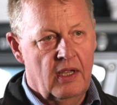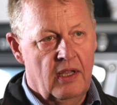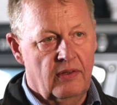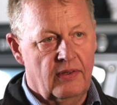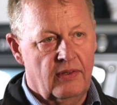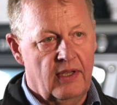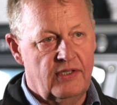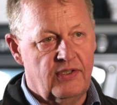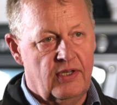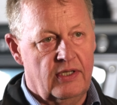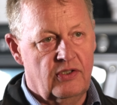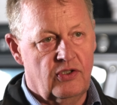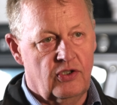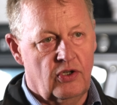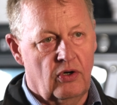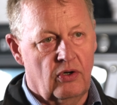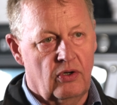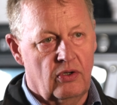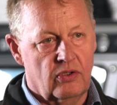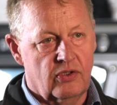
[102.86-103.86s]
This
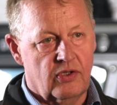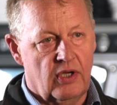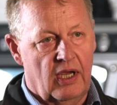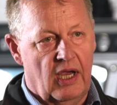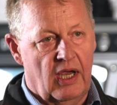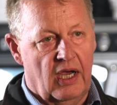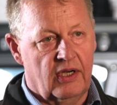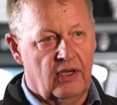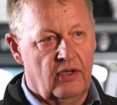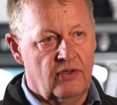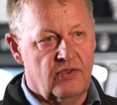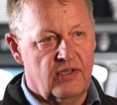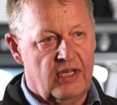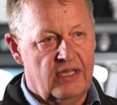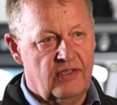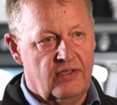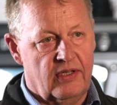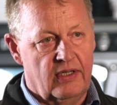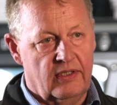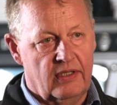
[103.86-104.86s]
ensures a
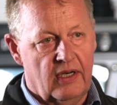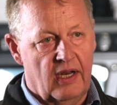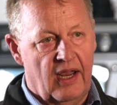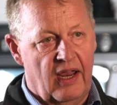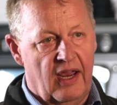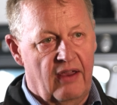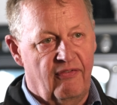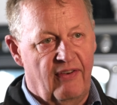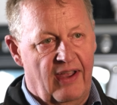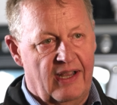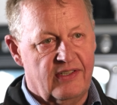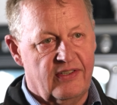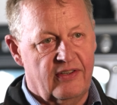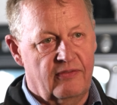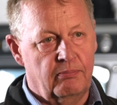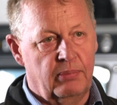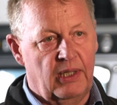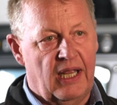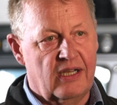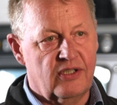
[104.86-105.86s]
consistent,
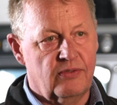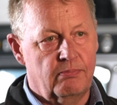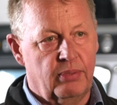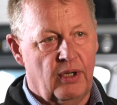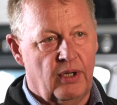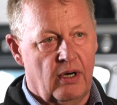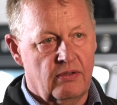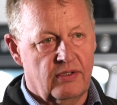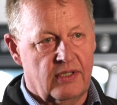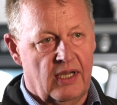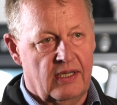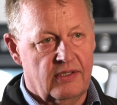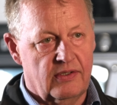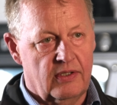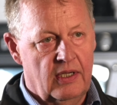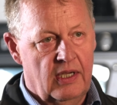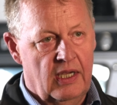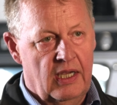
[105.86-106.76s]
effective blast process.